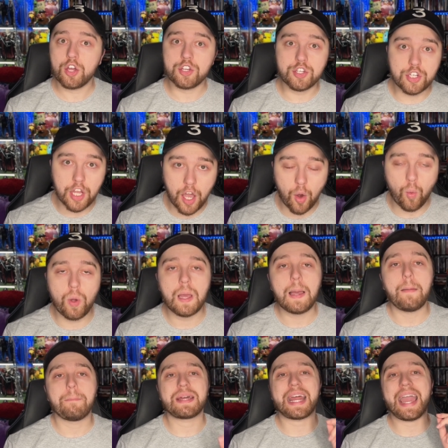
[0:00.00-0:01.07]
No,
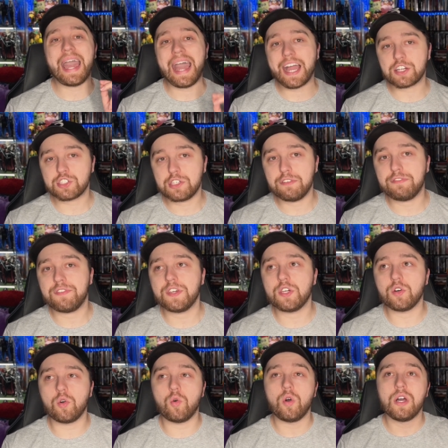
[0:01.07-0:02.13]
but I actually
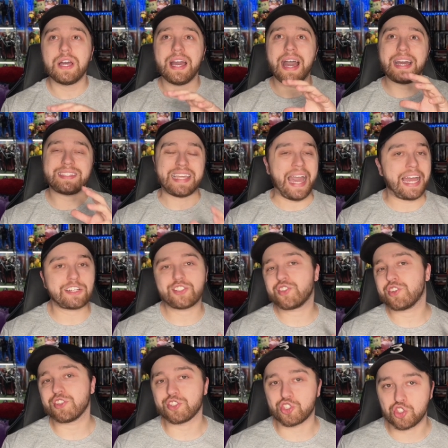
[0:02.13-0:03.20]
feel attached
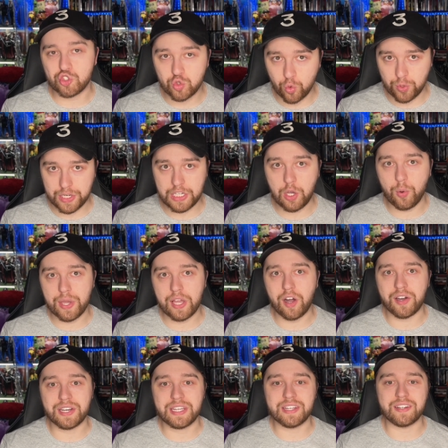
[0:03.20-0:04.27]
to the story going
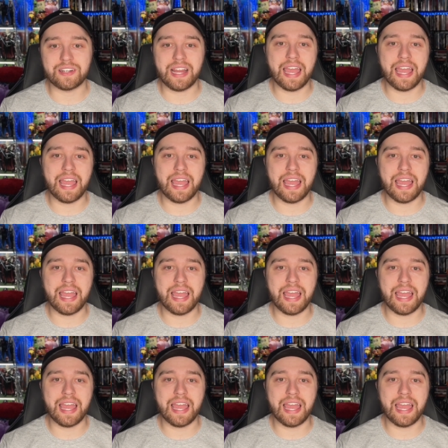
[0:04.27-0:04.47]
on here.